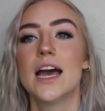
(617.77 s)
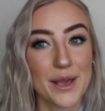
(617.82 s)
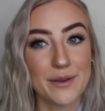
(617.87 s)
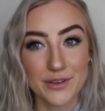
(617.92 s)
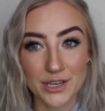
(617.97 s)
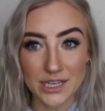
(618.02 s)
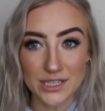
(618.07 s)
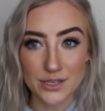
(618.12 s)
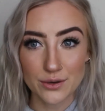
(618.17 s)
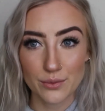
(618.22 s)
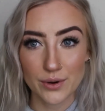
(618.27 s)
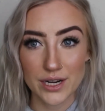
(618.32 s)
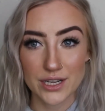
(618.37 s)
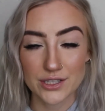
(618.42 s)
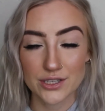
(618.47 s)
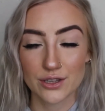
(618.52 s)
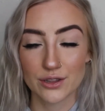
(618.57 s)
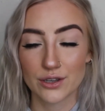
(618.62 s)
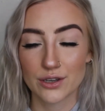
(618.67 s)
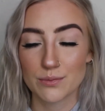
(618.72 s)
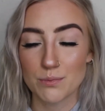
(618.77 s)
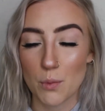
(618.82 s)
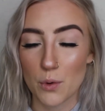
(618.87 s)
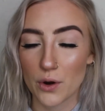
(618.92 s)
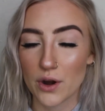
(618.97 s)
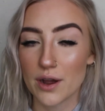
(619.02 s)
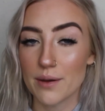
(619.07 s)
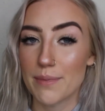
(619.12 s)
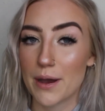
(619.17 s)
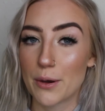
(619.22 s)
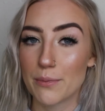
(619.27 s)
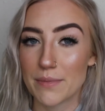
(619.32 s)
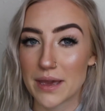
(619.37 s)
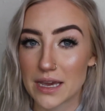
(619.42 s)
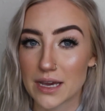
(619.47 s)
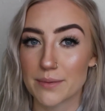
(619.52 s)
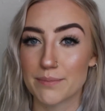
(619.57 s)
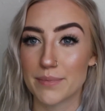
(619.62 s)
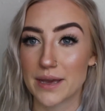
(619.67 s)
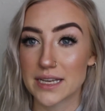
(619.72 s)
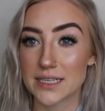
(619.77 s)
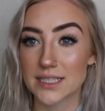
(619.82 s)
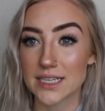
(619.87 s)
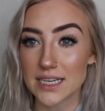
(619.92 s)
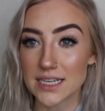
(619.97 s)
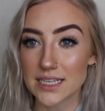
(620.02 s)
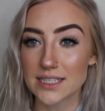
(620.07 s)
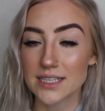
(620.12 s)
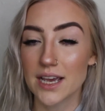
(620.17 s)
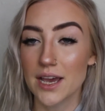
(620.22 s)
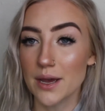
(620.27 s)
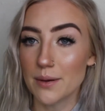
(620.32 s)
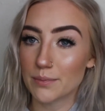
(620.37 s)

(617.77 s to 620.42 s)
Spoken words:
If you guys are wanting to learn more about makeup basics,